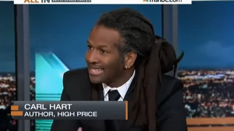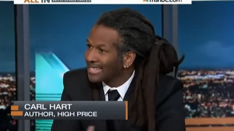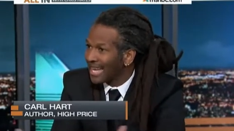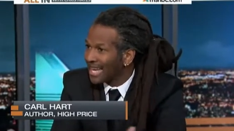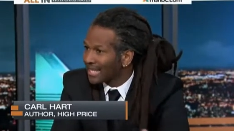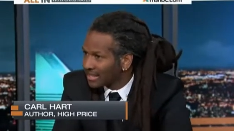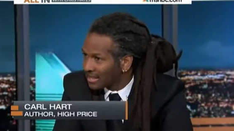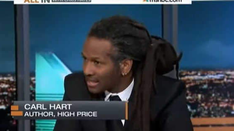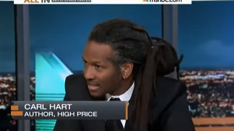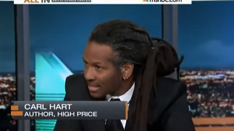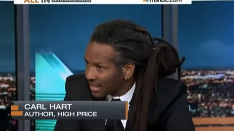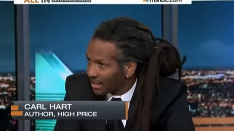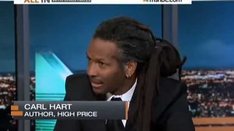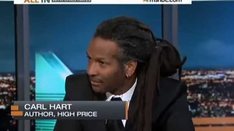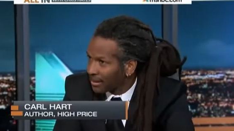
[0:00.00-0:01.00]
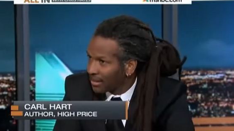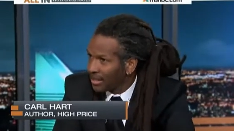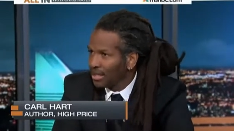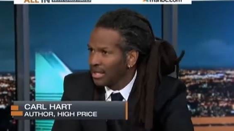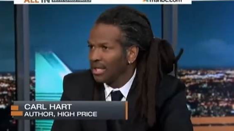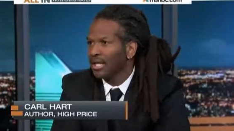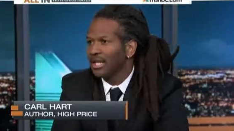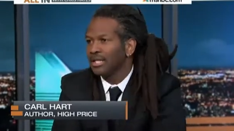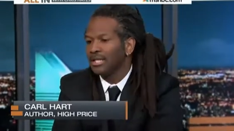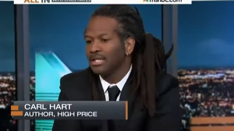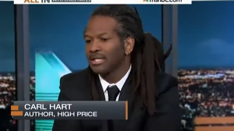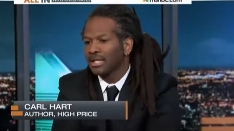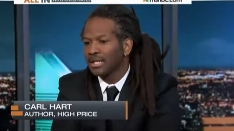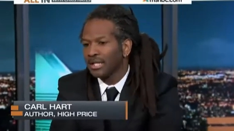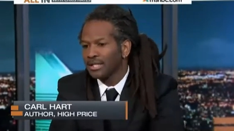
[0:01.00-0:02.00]
Exactly the same. And
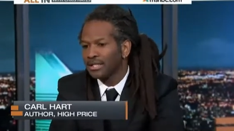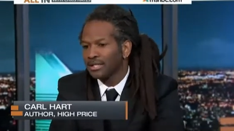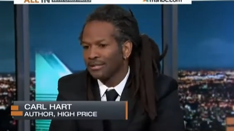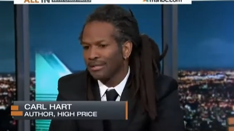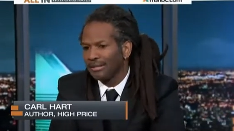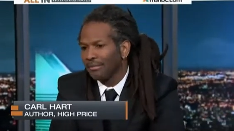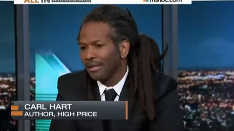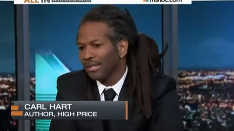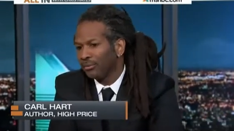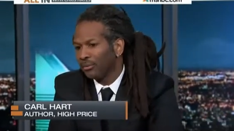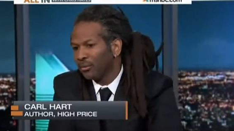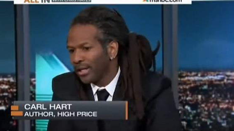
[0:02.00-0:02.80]
these kids, they might.